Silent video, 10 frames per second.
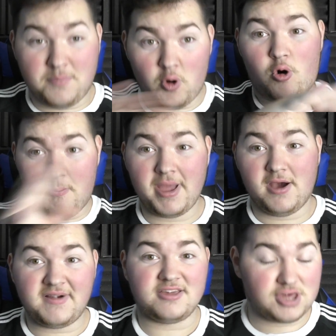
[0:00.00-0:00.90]
important bit
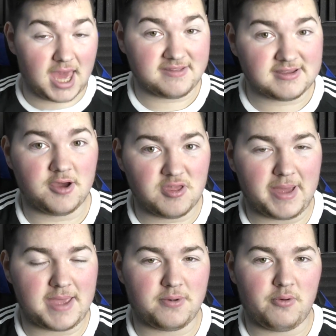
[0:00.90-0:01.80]
of actually getting to know the
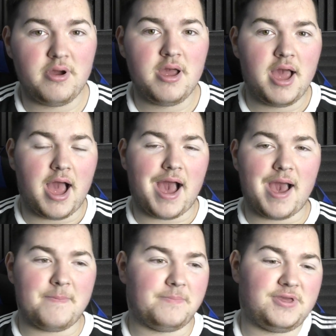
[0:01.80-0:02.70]
people,
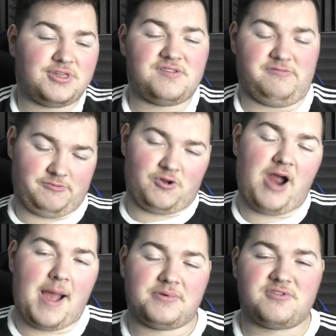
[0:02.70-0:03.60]
which is
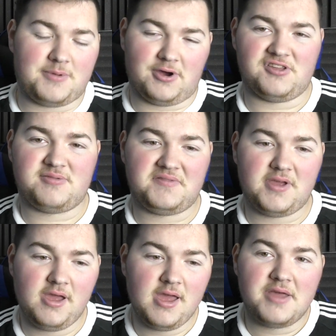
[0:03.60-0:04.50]
crap, to be honest with
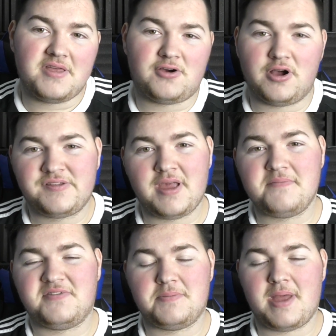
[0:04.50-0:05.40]
you. They've got a team
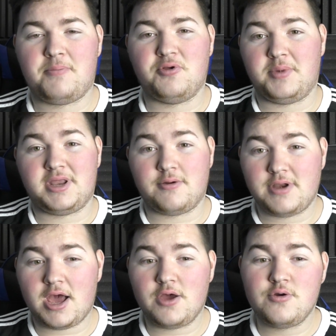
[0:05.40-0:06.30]
full of people that we don't
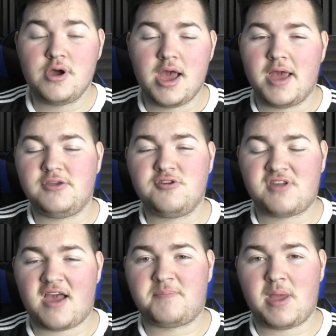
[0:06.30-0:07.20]
know. They used
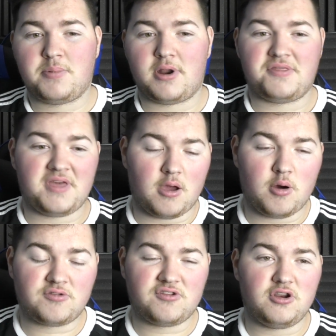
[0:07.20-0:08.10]
to have people like
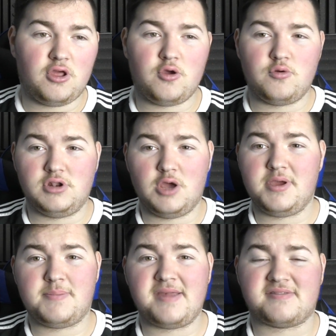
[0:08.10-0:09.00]
Theo Ogden, who
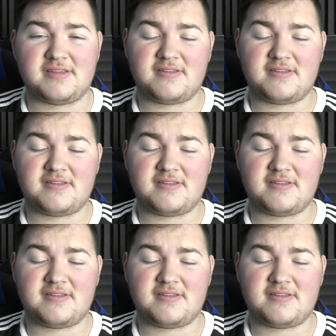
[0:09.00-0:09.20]
Louis basically